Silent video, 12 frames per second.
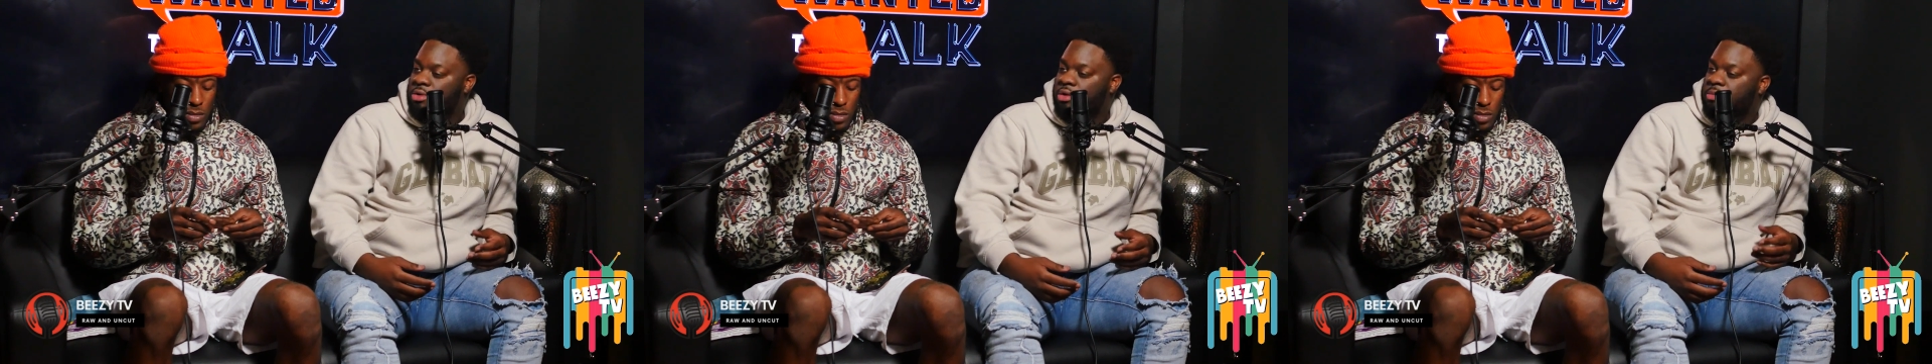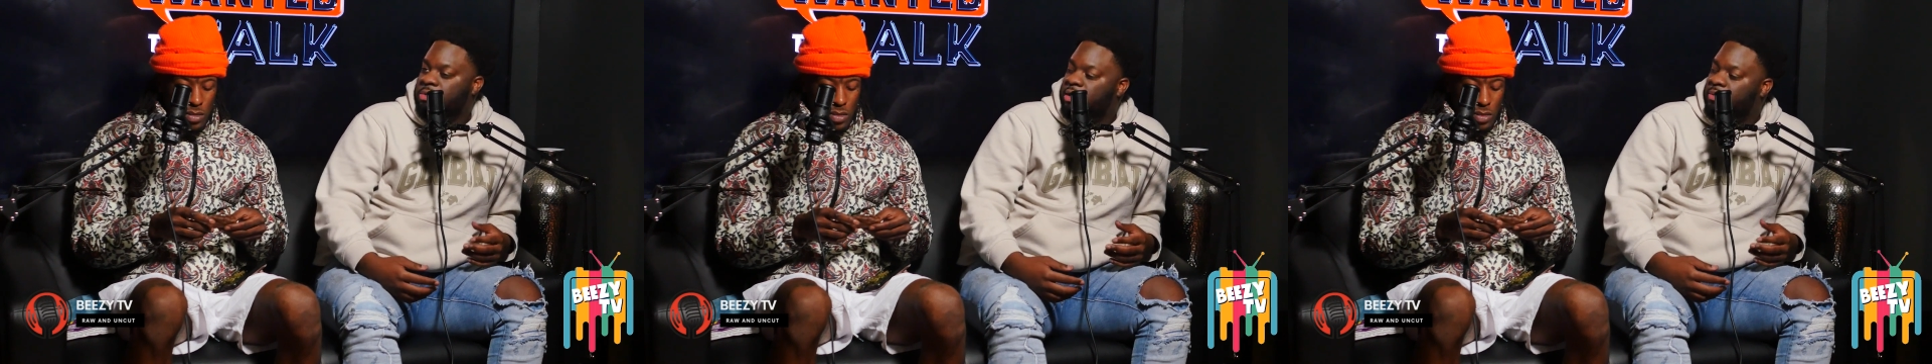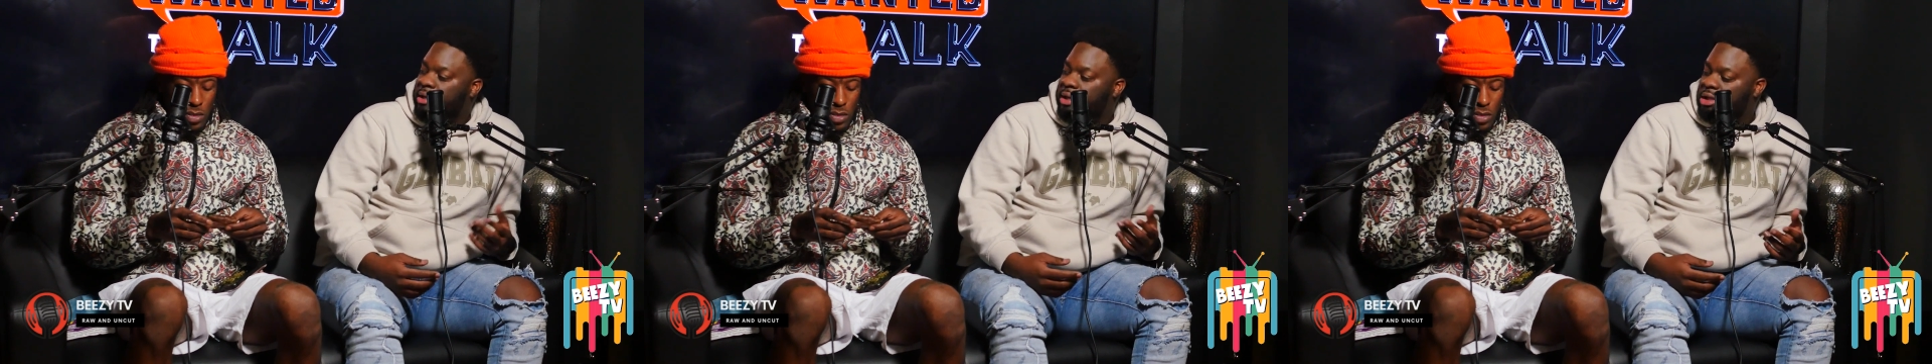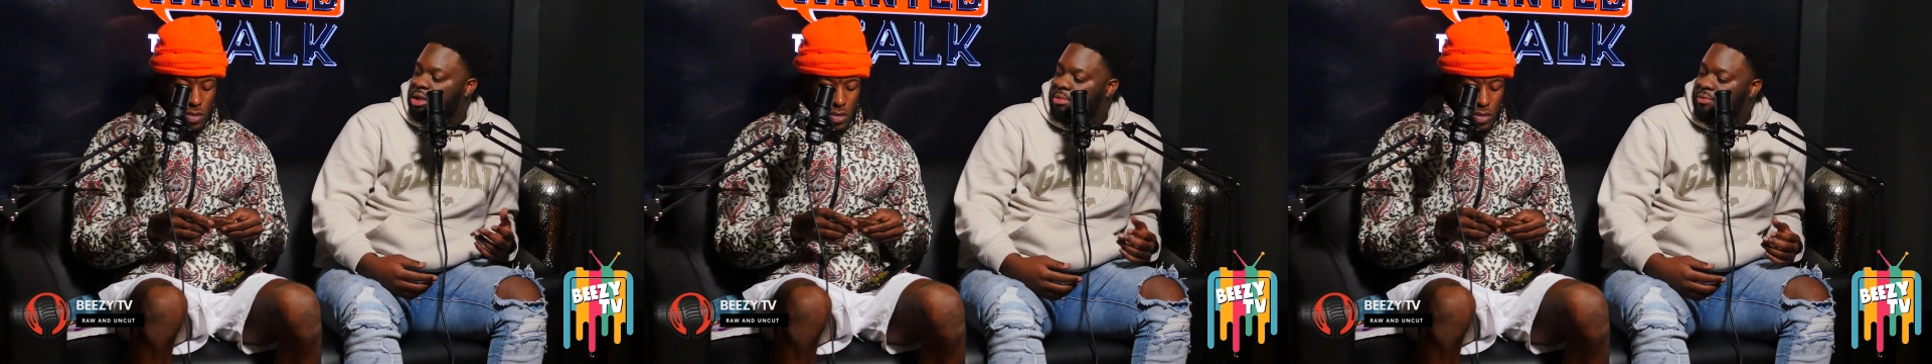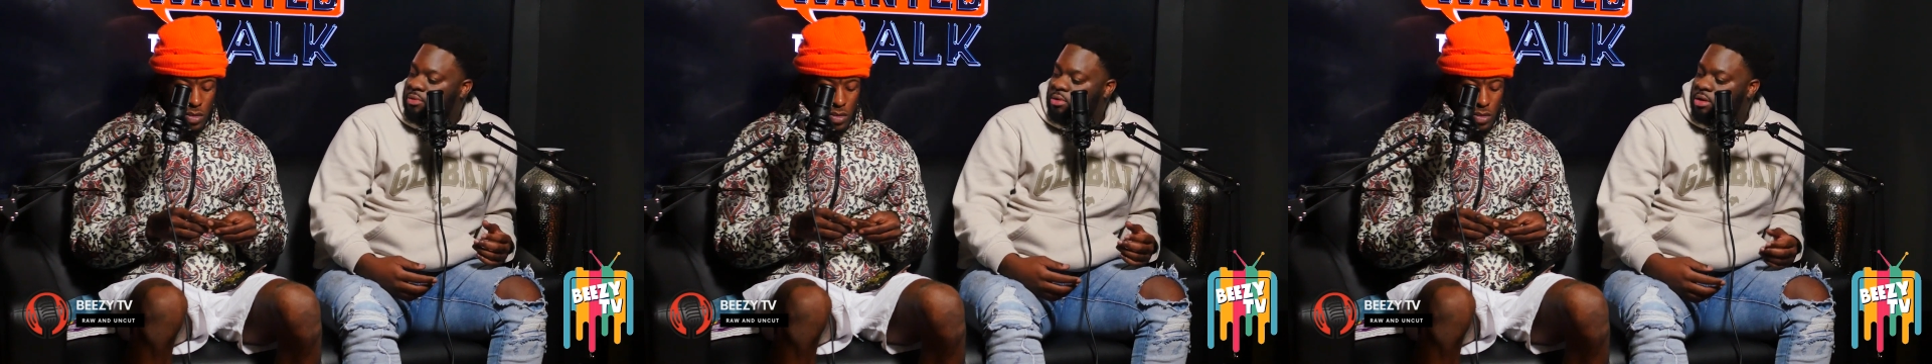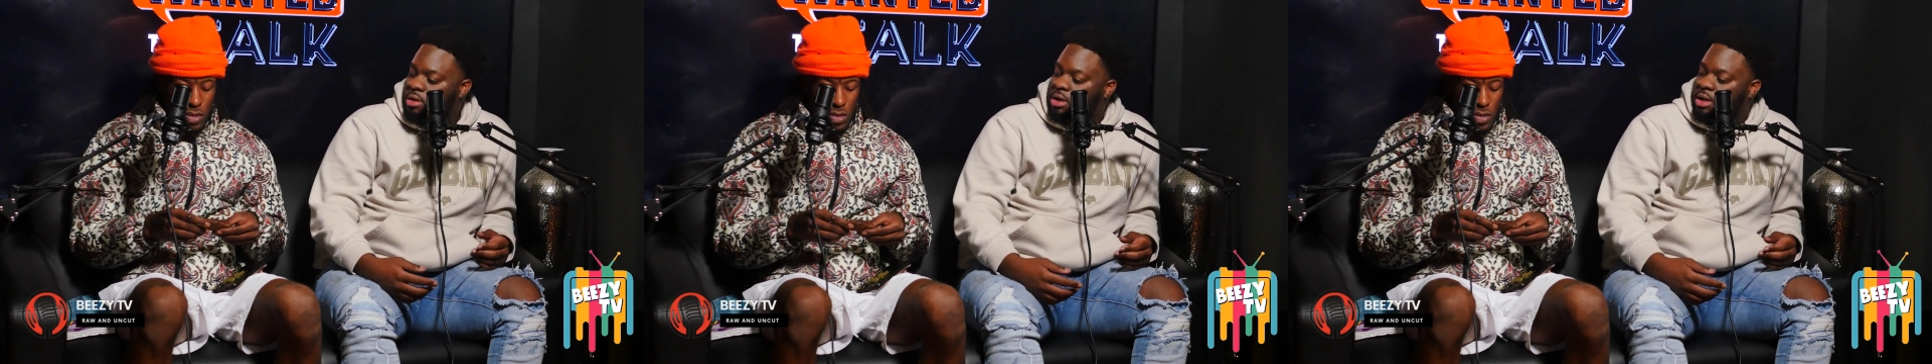You know what I'm saying. We linked up
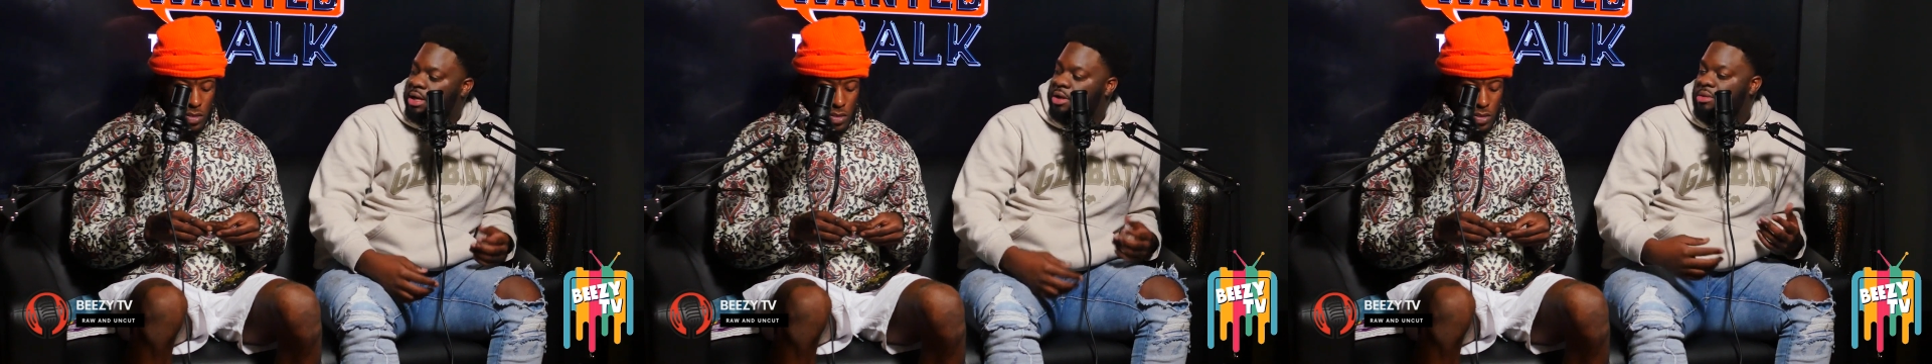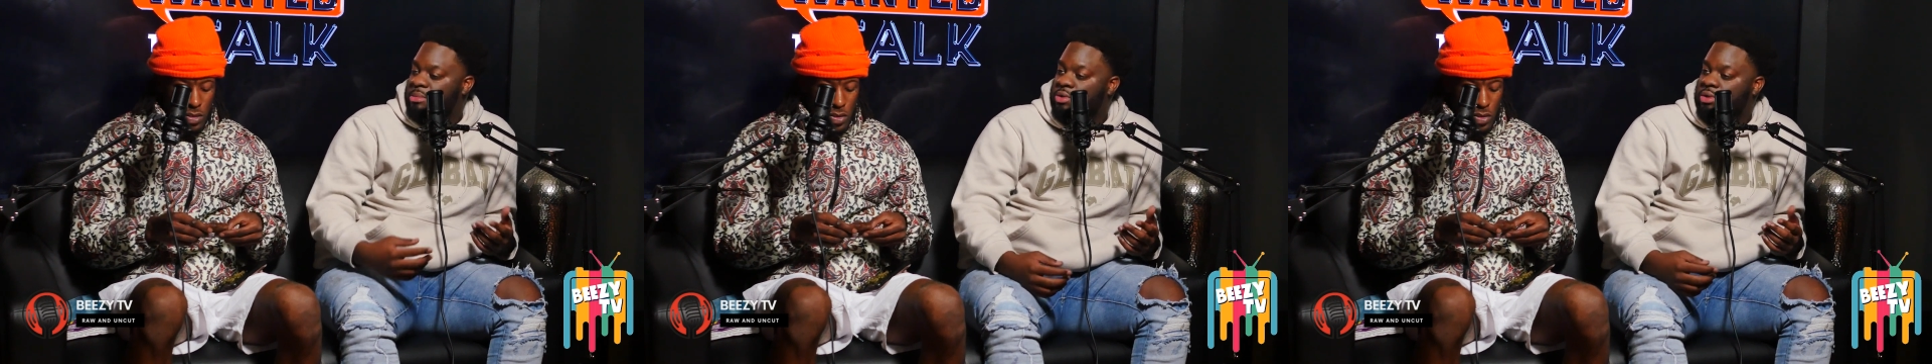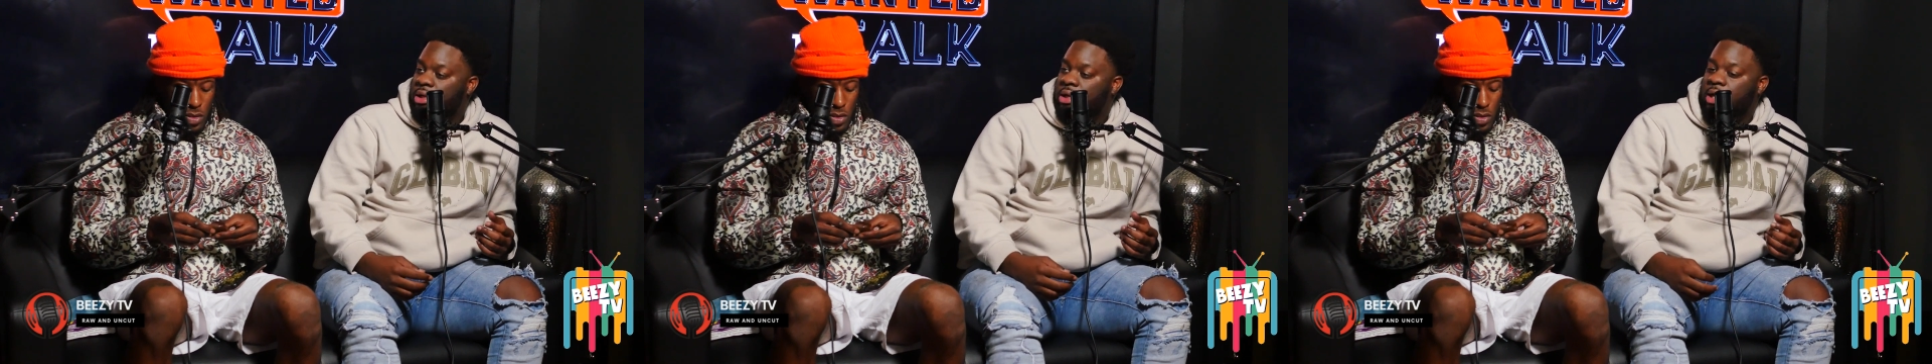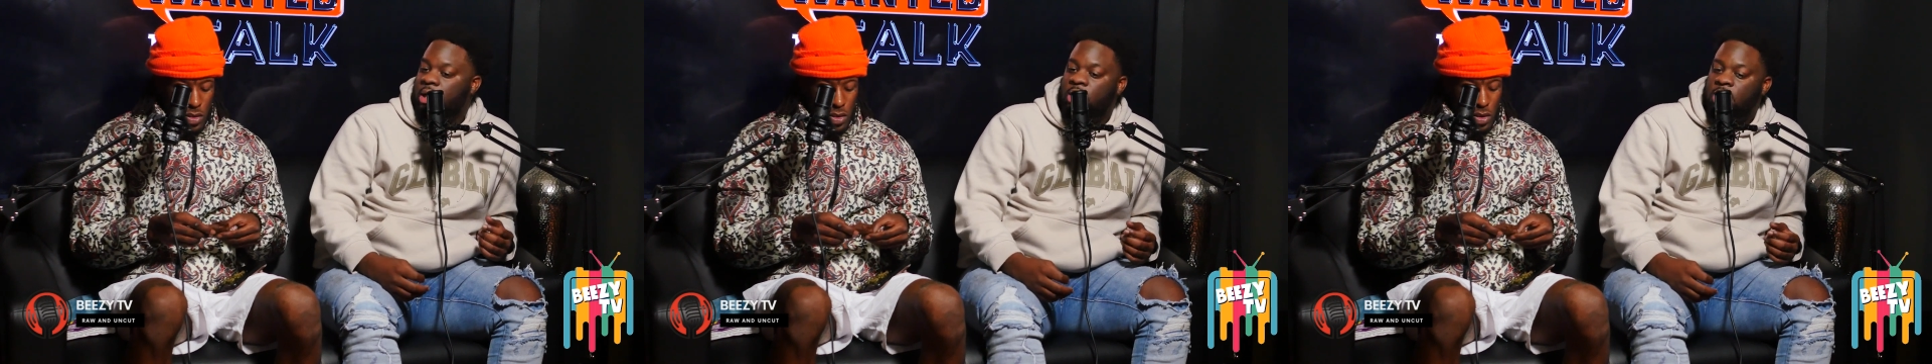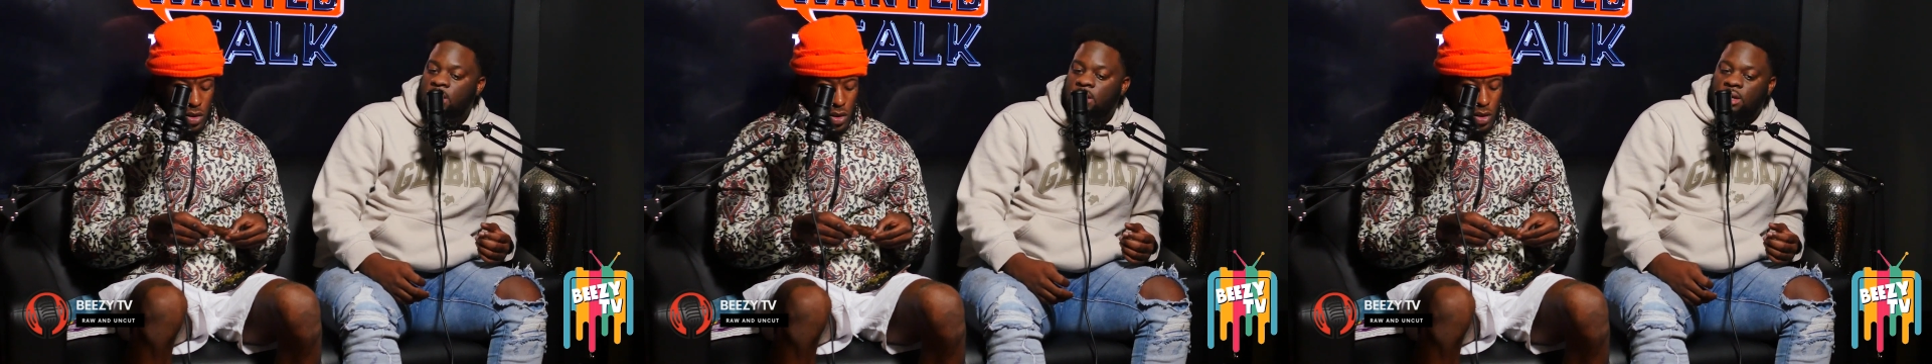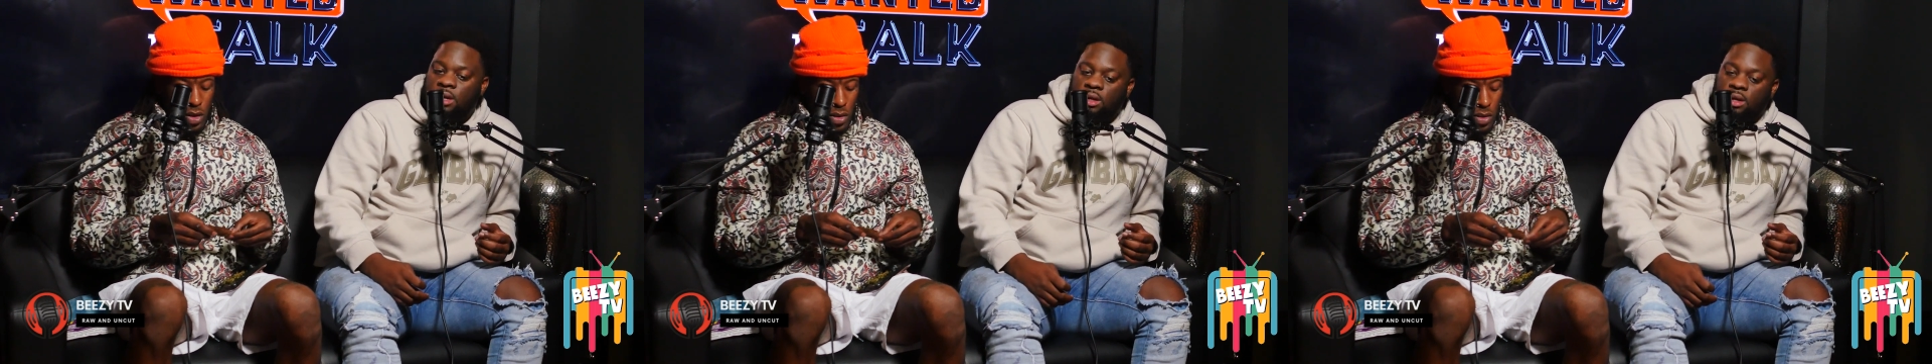before. I hear your music a lot. Yeah.